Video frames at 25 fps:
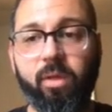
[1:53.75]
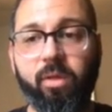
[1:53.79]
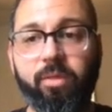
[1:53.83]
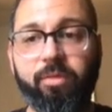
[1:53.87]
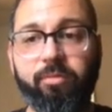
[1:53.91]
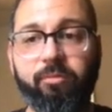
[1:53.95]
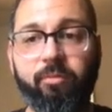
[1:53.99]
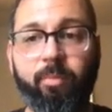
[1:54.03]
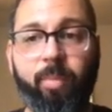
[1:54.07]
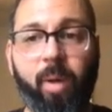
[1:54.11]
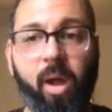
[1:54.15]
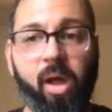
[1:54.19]

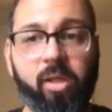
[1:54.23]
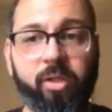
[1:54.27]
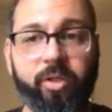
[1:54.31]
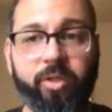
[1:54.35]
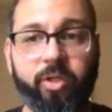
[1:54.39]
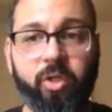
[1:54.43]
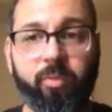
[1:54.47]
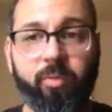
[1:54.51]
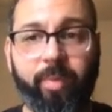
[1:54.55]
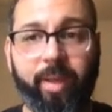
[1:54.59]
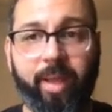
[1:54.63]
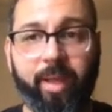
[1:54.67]
through
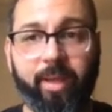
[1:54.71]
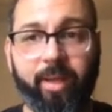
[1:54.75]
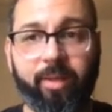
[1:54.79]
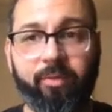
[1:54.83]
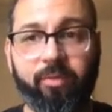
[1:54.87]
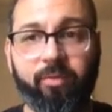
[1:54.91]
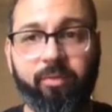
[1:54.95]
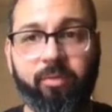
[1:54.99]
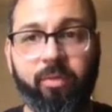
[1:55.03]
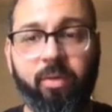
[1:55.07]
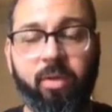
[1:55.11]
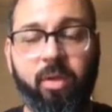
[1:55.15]
Bollinger
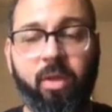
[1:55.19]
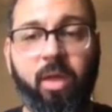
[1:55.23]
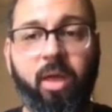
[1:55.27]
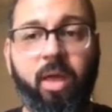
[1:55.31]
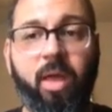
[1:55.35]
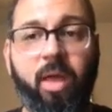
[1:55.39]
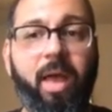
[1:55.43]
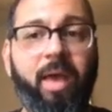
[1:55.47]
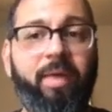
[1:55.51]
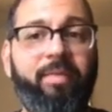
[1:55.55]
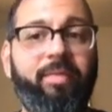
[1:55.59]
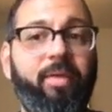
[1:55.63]
Bands,
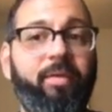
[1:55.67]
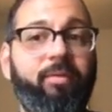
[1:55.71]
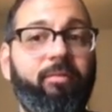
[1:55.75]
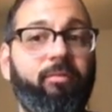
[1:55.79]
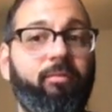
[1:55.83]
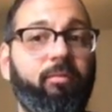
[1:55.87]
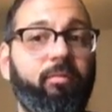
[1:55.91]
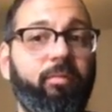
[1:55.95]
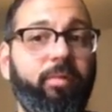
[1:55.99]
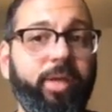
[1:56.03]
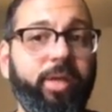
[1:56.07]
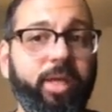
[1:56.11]
and then
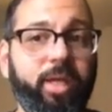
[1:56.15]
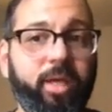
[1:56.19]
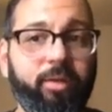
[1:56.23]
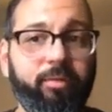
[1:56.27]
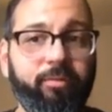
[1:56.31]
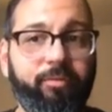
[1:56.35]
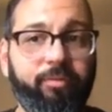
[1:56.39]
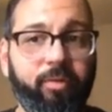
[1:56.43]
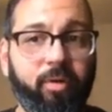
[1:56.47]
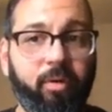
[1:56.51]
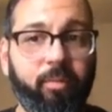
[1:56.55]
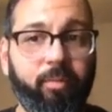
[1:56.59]

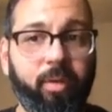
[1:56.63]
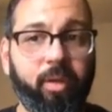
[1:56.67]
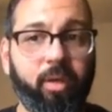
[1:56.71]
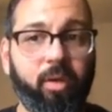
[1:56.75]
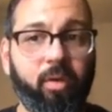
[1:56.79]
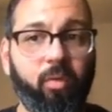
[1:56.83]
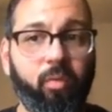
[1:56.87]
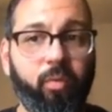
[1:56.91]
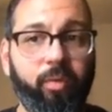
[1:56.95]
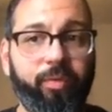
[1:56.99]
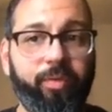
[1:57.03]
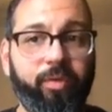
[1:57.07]

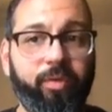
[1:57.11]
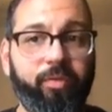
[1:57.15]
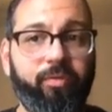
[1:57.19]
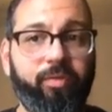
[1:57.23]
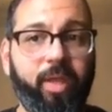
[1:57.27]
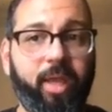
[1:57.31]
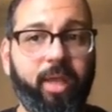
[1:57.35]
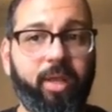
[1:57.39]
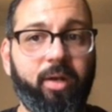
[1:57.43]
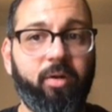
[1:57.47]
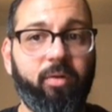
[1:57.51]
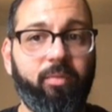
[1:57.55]
reconfirming with the
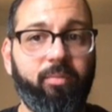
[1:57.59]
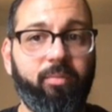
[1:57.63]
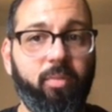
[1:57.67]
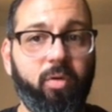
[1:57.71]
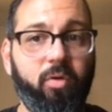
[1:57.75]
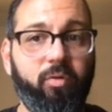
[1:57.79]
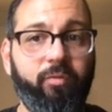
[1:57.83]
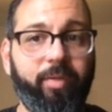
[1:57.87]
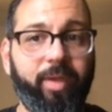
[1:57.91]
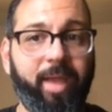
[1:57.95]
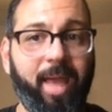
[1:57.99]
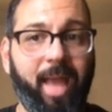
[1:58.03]
standard
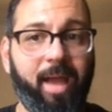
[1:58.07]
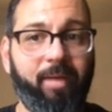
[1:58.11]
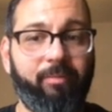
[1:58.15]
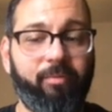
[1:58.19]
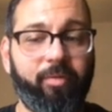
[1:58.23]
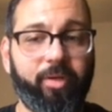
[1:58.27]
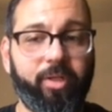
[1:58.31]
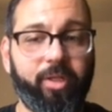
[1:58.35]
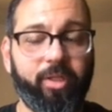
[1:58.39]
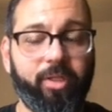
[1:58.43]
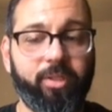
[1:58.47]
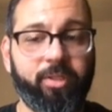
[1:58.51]
moving
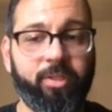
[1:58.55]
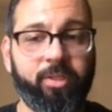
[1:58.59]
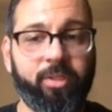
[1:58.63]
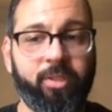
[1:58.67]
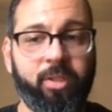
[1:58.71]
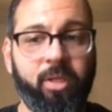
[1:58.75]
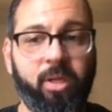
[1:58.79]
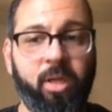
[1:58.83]
averages,